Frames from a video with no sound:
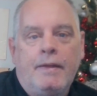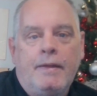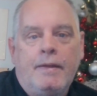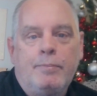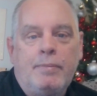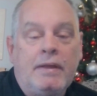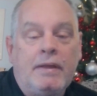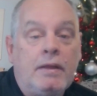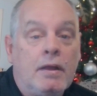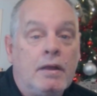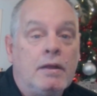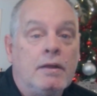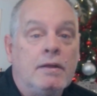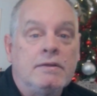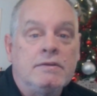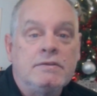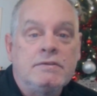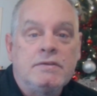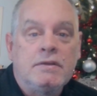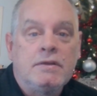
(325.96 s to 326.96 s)

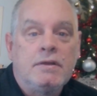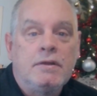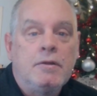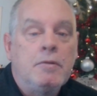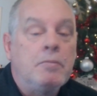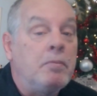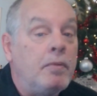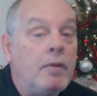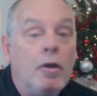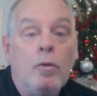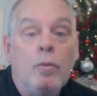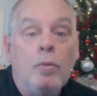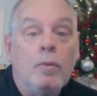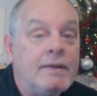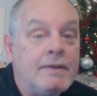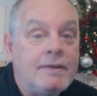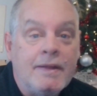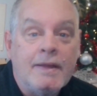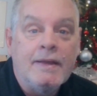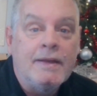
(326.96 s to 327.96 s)
Because no one
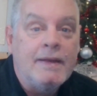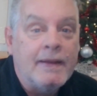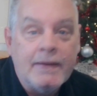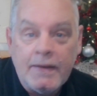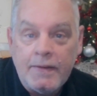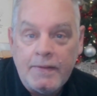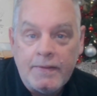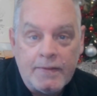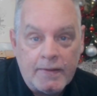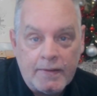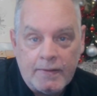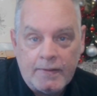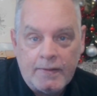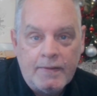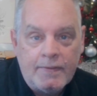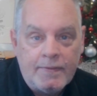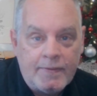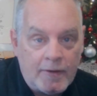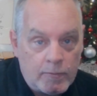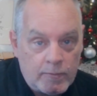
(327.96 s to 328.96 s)
did anything.
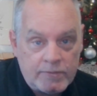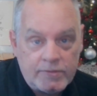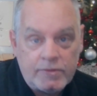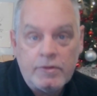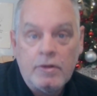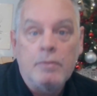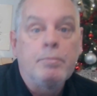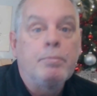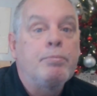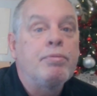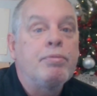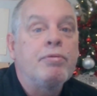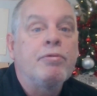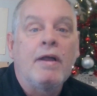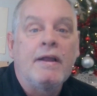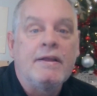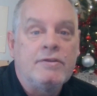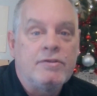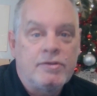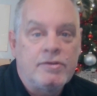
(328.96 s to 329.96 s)
There was no
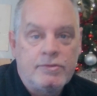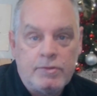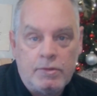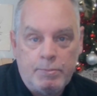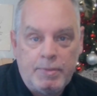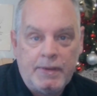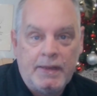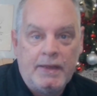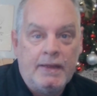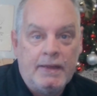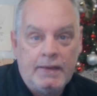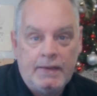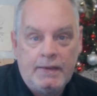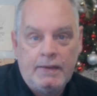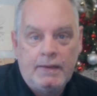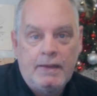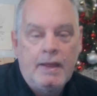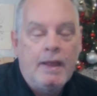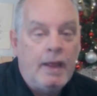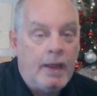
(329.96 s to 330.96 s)
price to pay.
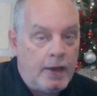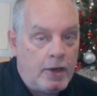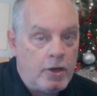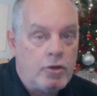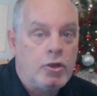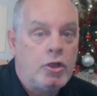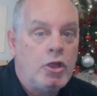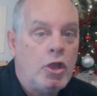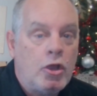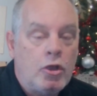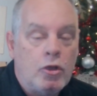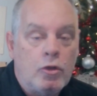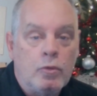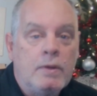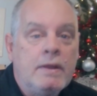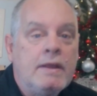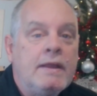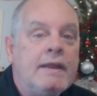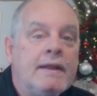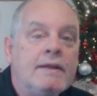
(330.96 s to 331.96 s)
Ergo,
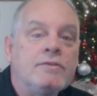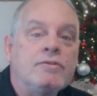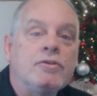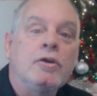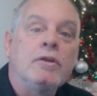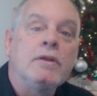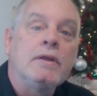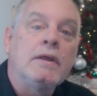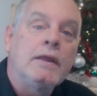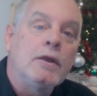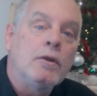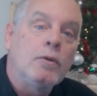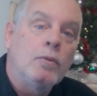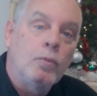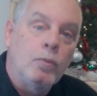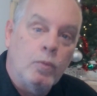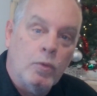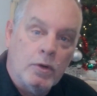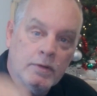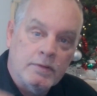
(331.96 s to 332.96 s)
it's going to get
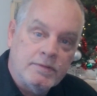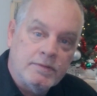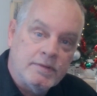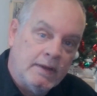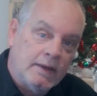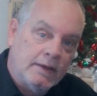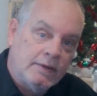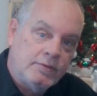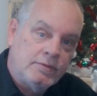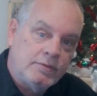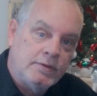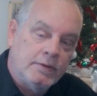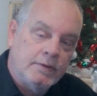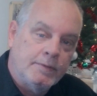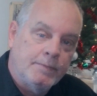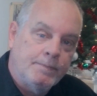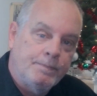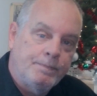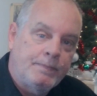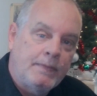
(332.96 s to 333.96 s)
worse next year.
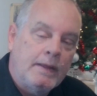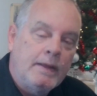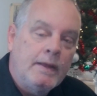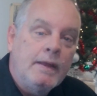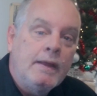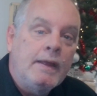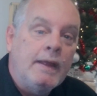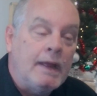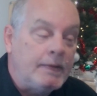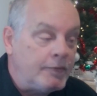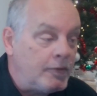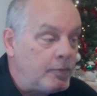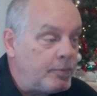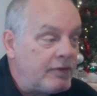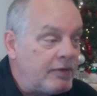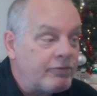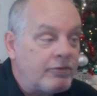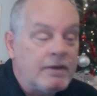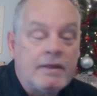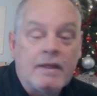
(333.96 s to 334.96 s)
And they'll be
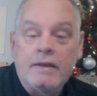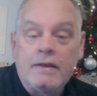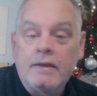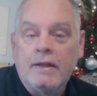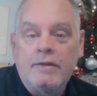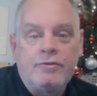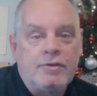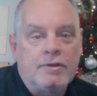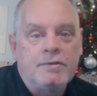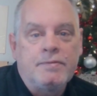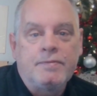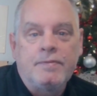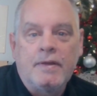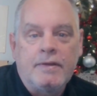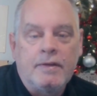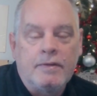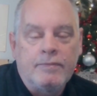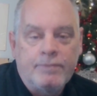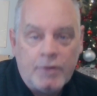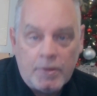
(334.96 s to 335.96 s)
rigging not just
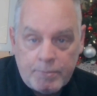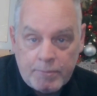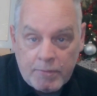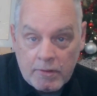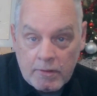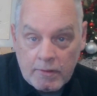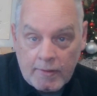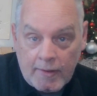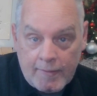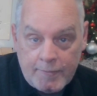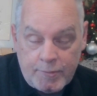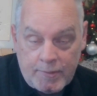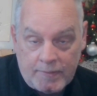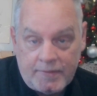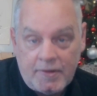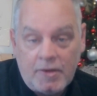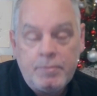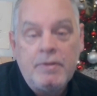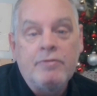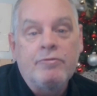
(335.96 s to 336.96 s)
fucking football games, but they'll
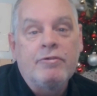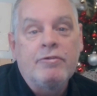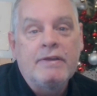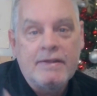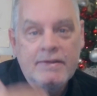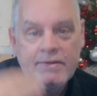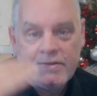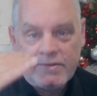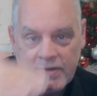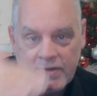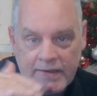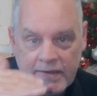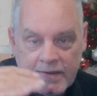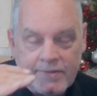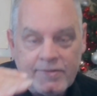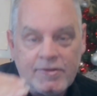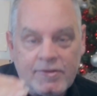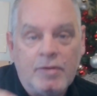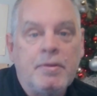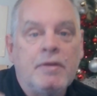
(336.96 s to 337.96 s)
be rigging seedings.
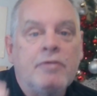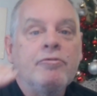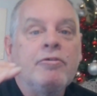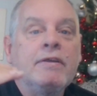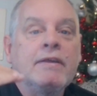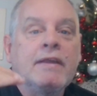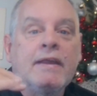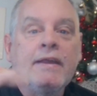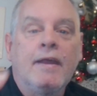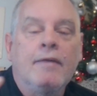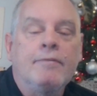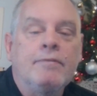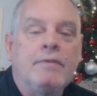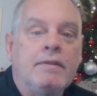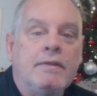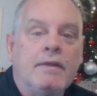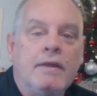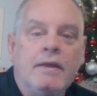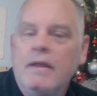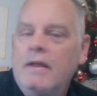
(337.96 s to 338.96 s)
They'll be rigging
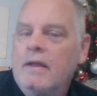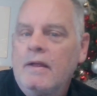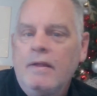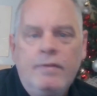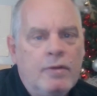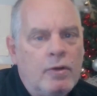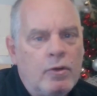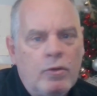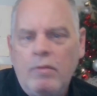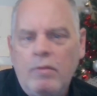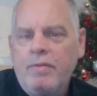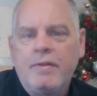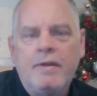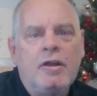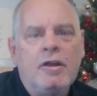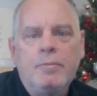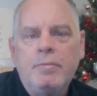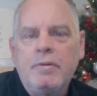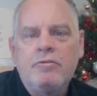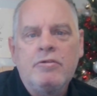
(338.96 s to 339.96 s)
everything. The whole thing will
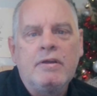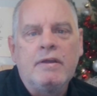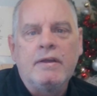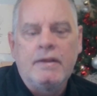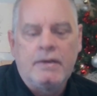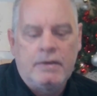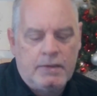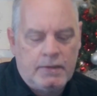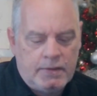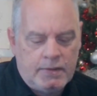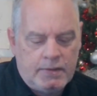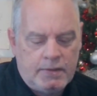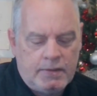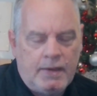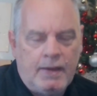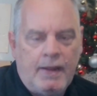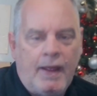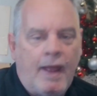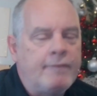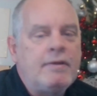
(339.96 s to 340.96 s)
be rigged.
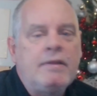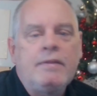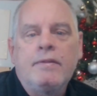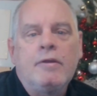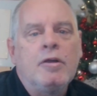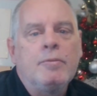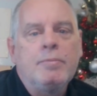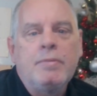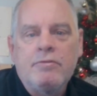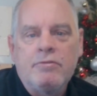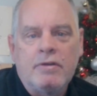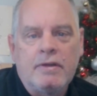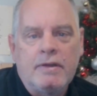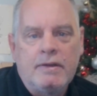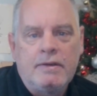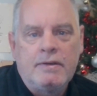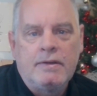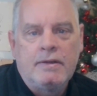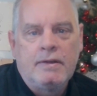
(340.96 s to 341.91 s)
Everything will be rigged.